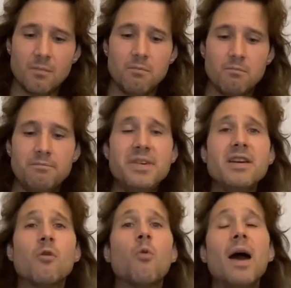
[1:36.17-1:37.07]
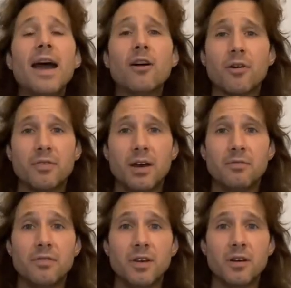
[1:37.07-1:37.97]
be aware of that
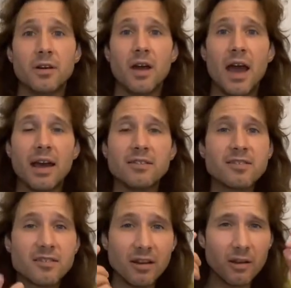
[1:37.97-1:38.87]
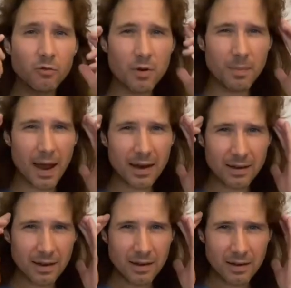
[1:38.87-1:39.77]
fear and still
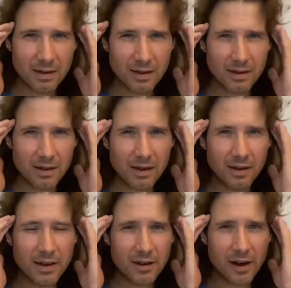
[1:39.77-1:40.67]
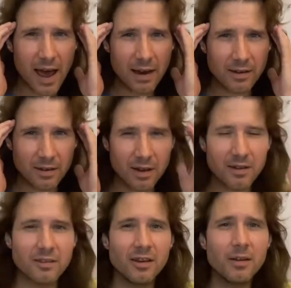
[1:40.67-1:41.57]
remain clear-headed,
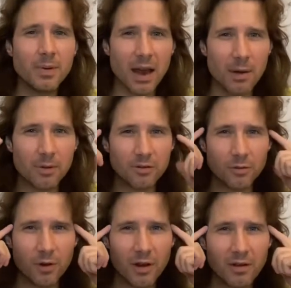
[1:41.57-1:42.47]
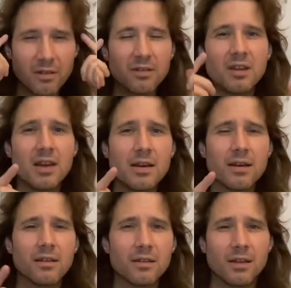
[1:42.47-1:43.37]
still be able to think
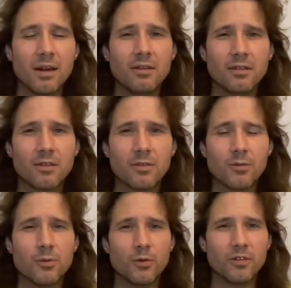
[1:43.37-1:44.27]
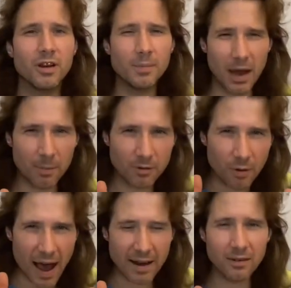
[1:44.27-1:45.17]
things through, still be able to
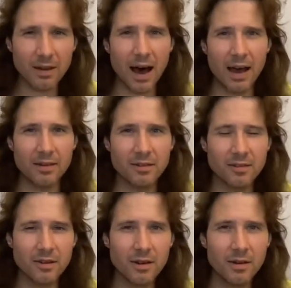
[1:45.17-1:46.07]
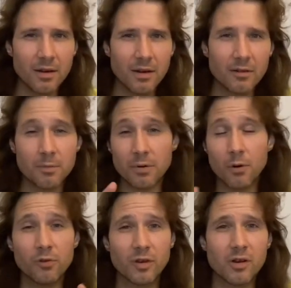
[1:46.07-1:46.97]
analyze the
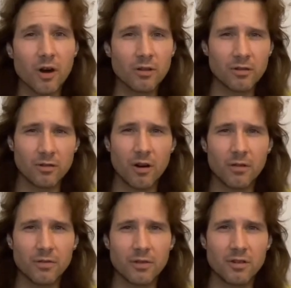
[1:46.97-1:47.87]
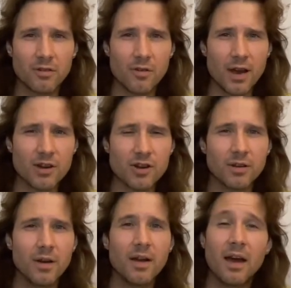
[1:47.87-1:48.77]
pros and cons of a
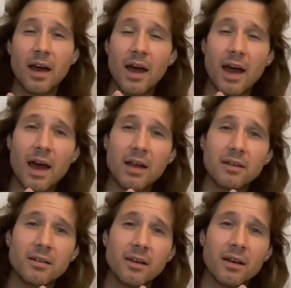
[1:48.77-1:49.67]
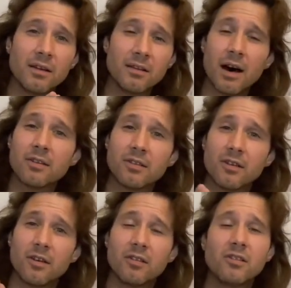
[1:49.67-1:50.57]
situation, and thus
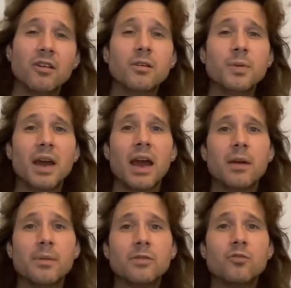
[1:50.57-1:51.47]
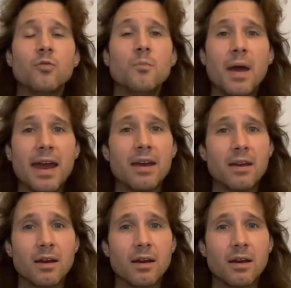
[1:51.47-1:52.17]
still be able to make